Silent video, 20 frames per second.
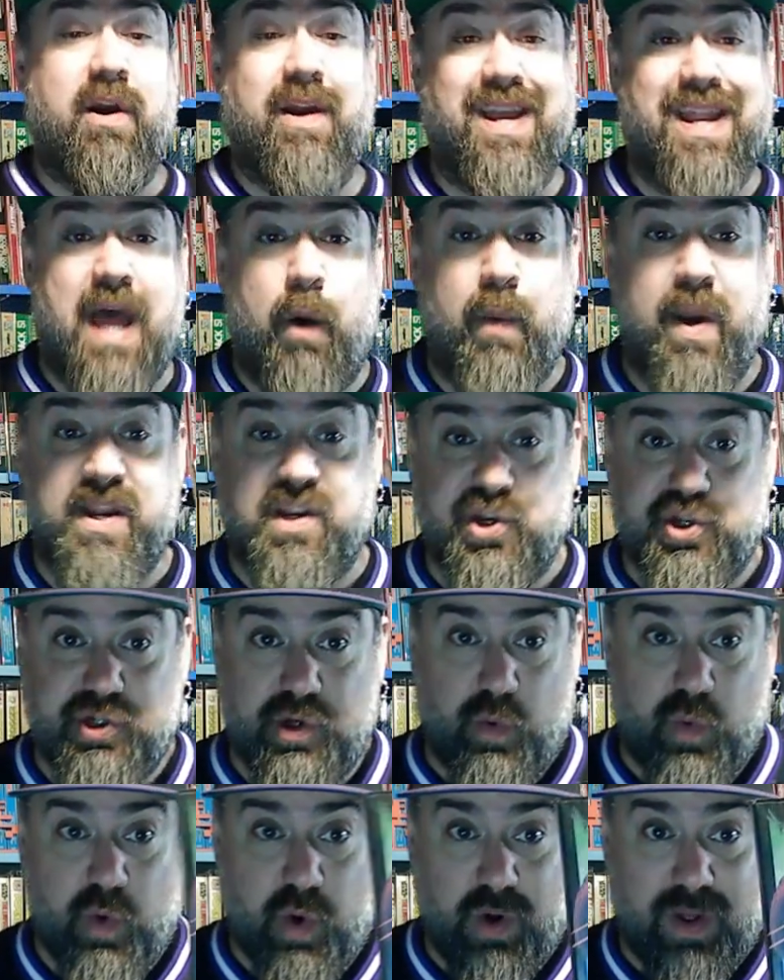Cannot wait to
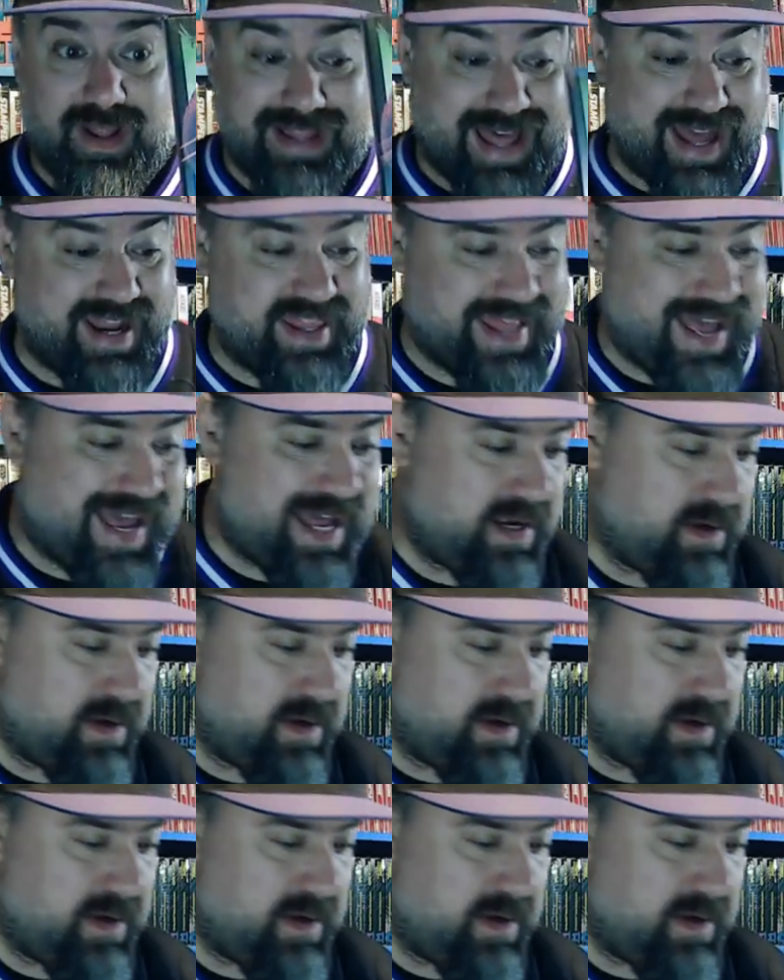show a lot of that